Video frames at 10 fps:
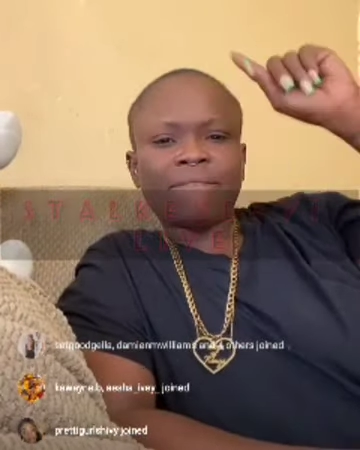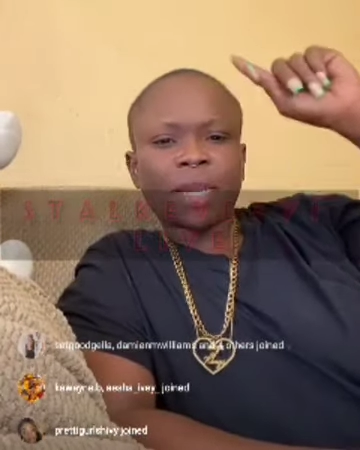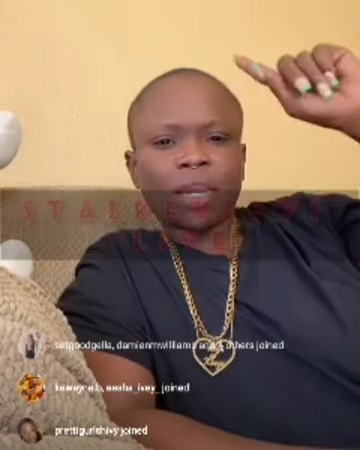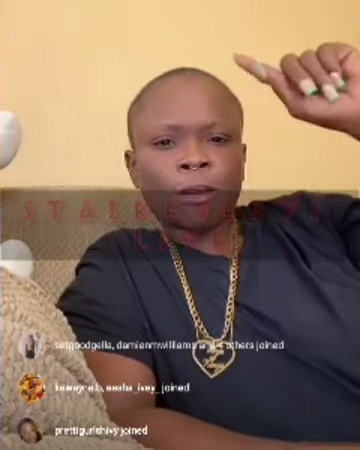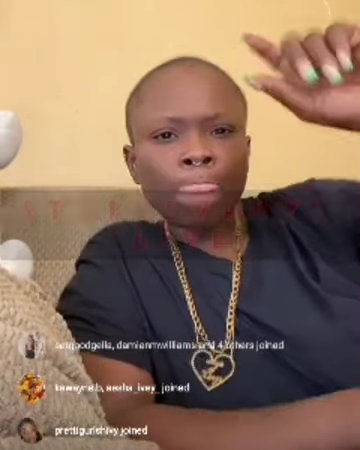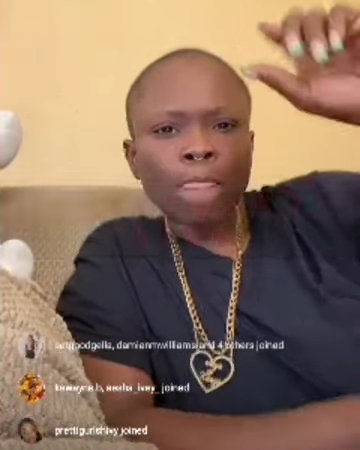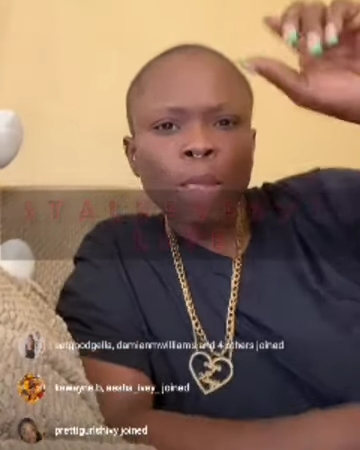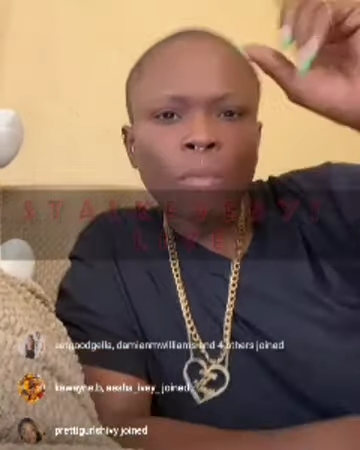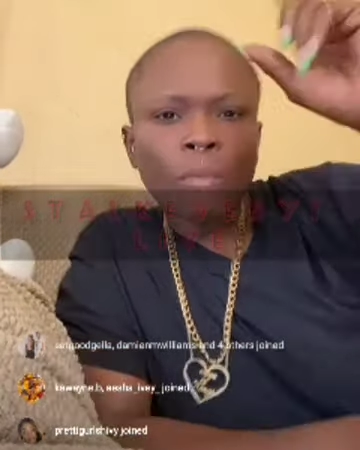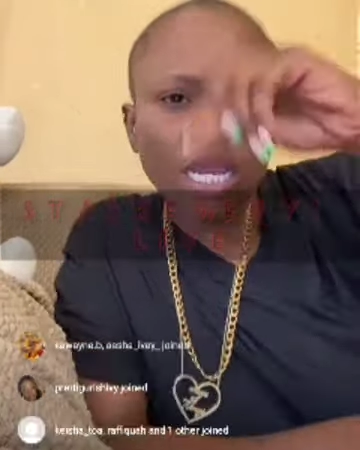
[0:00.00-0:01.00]
Because I've
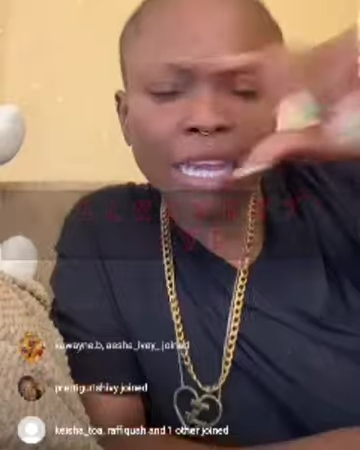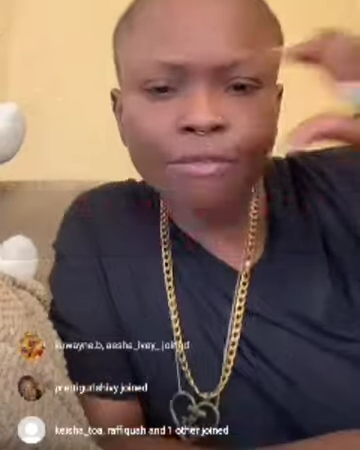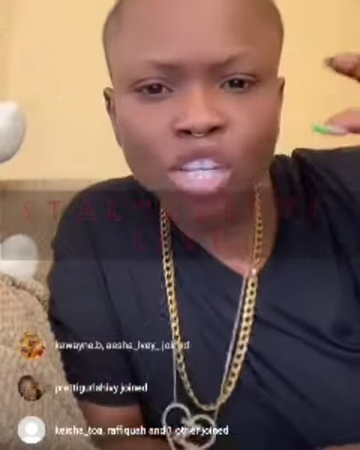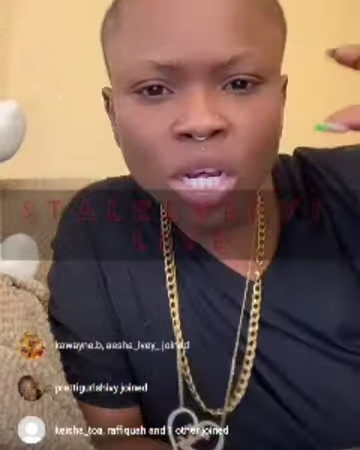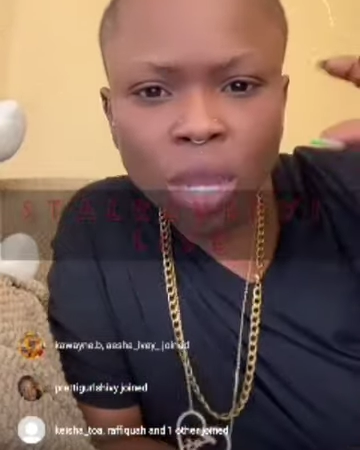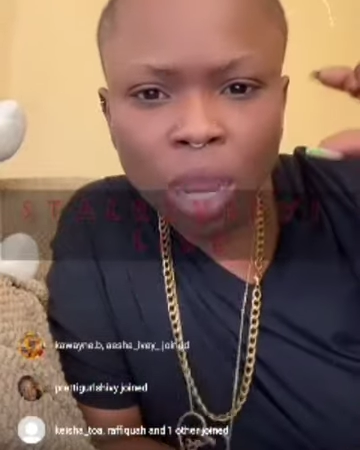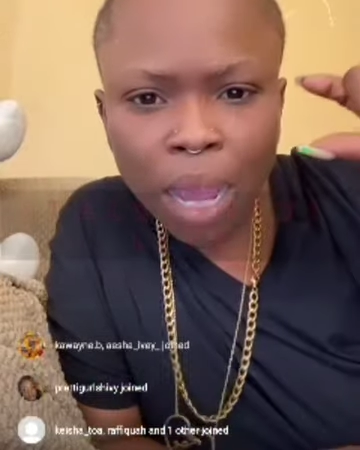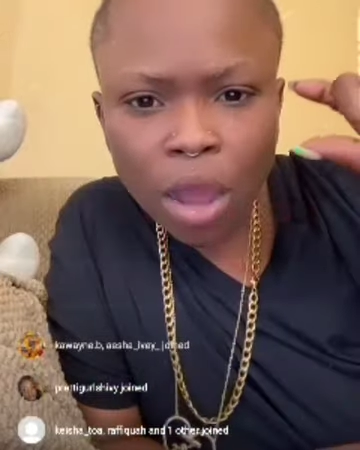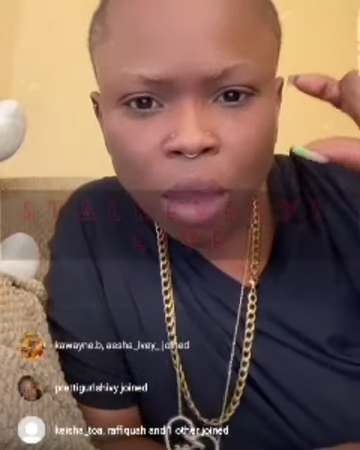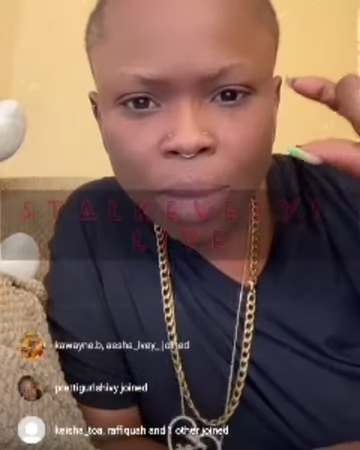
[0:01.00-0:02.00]
turned on my commenting
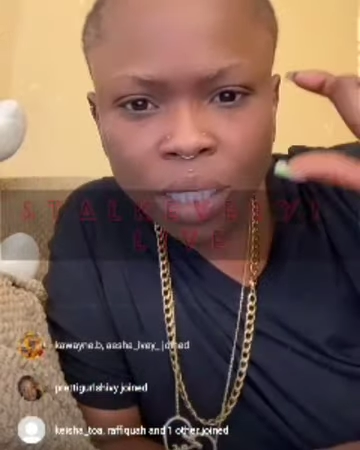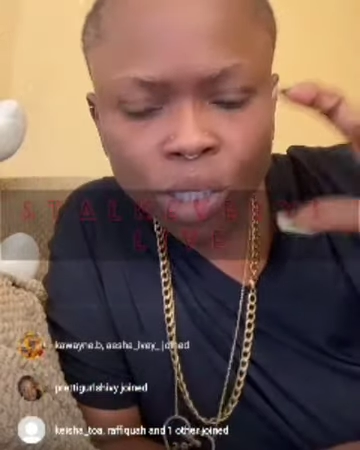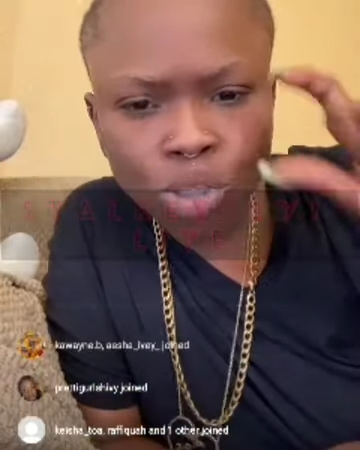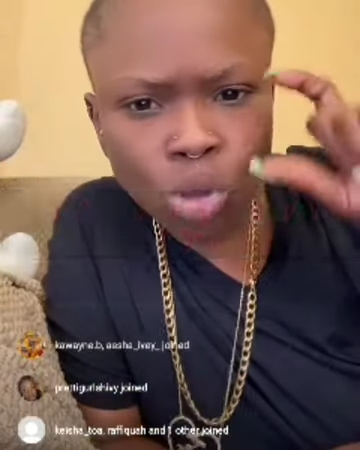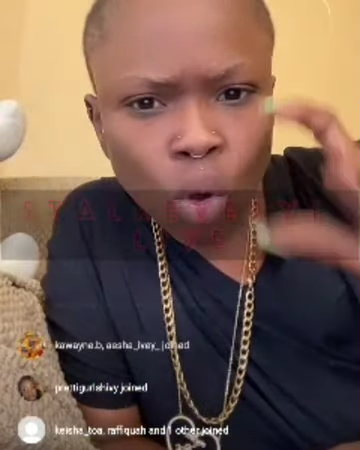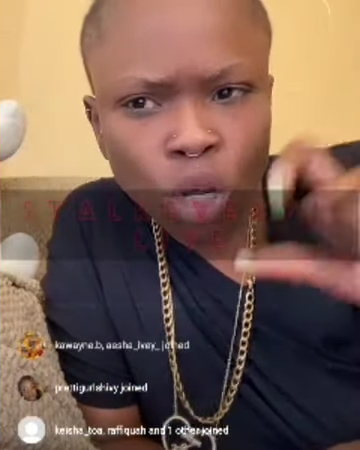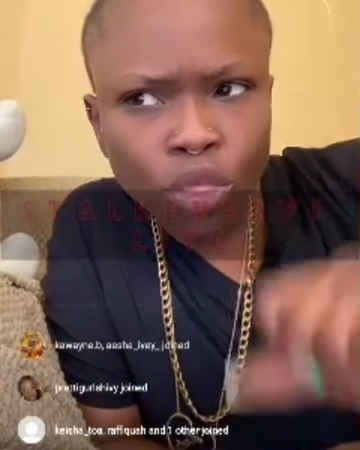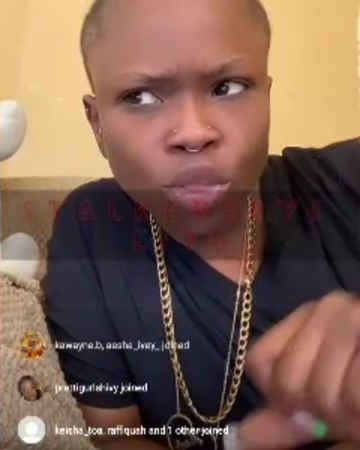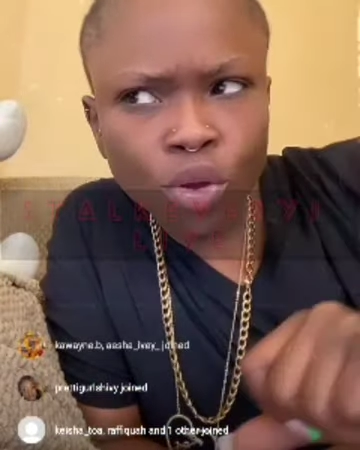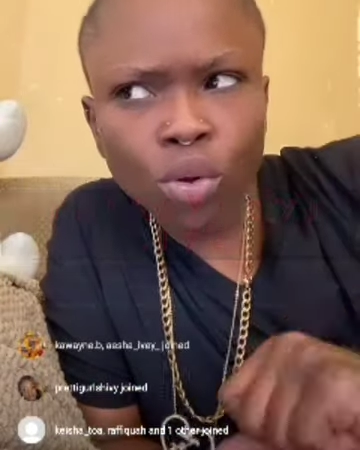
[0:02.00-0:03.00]
to only those
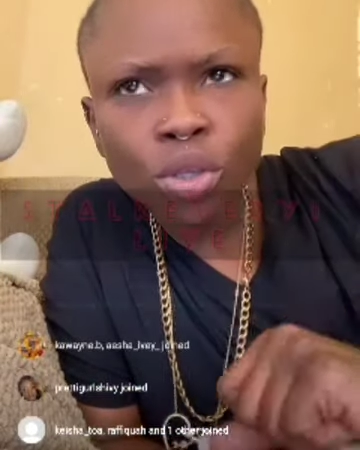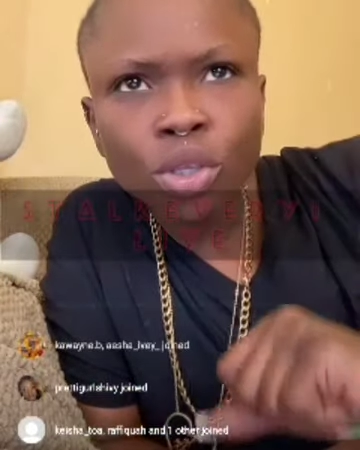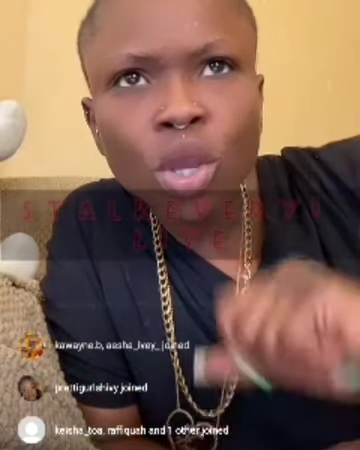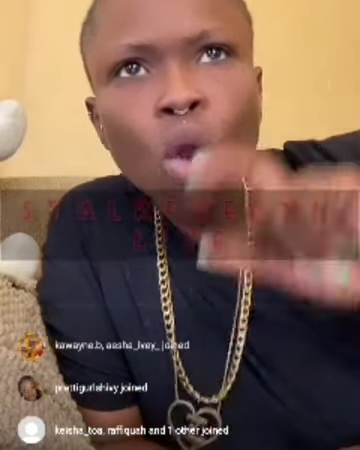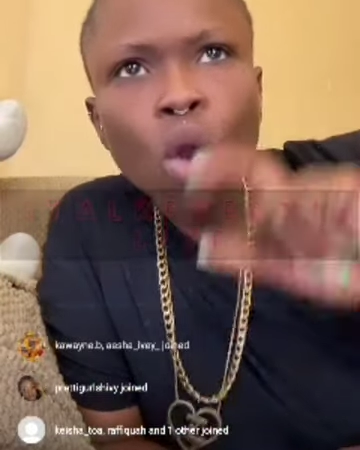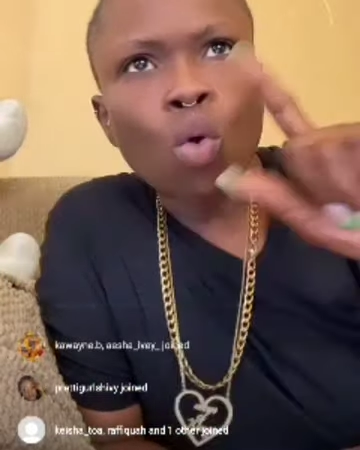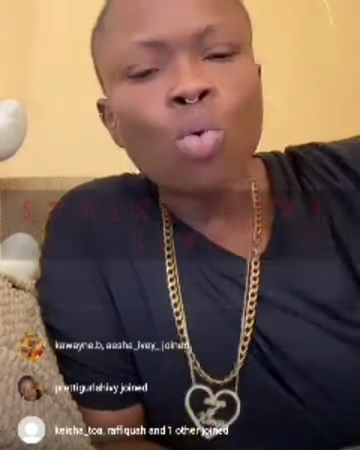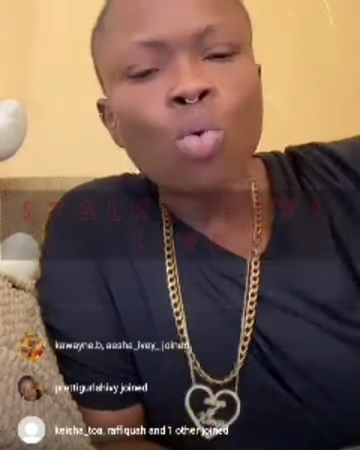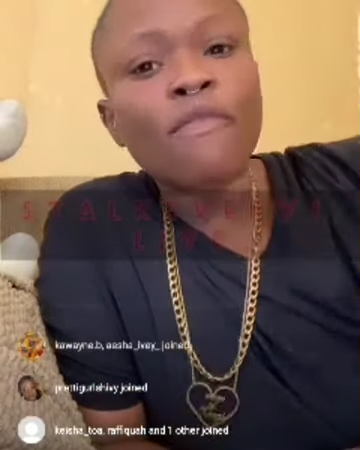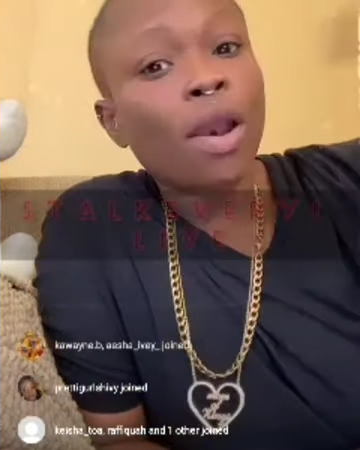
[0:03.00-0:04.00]
who follow
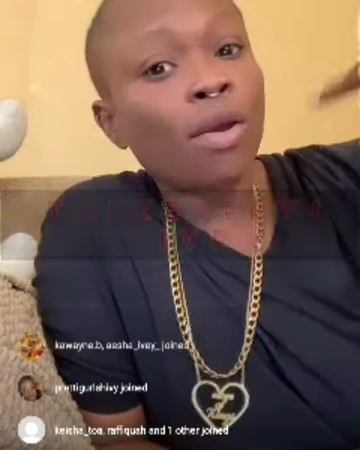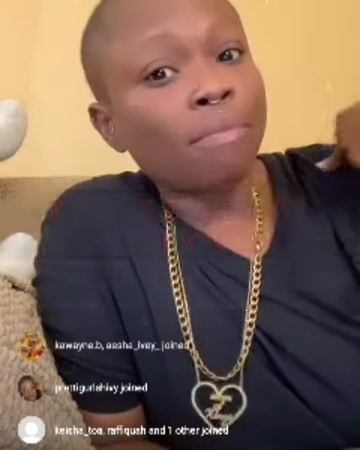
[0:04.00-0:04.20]
me.